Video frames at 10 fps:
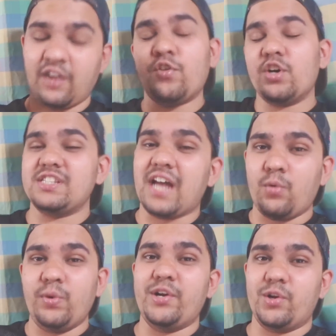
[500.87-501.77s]
Of course,
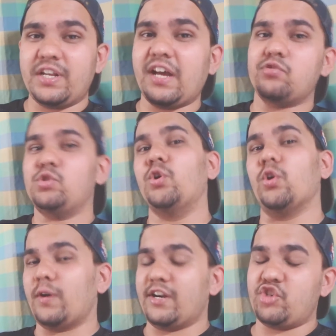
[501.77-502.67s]
now we don't have
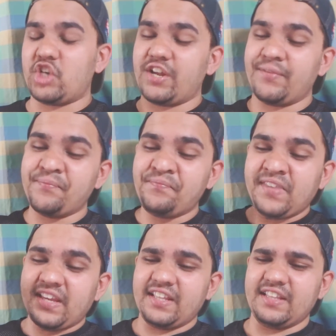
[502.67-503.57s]
Suho and Chen
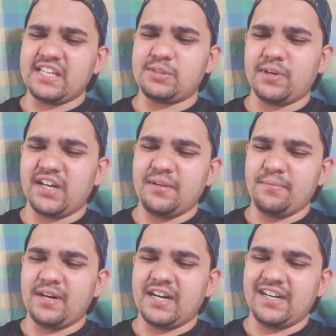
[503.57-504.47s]
in this
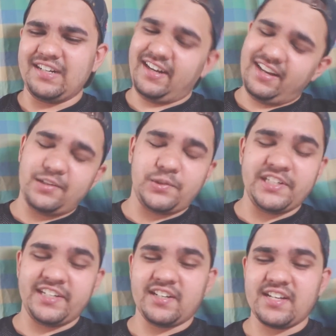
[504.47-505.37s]
one, but it is
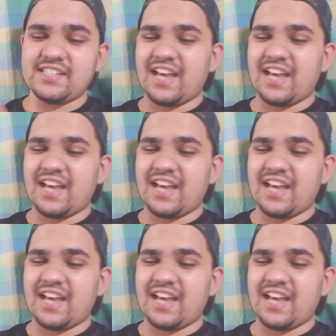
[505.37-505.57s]
what it is.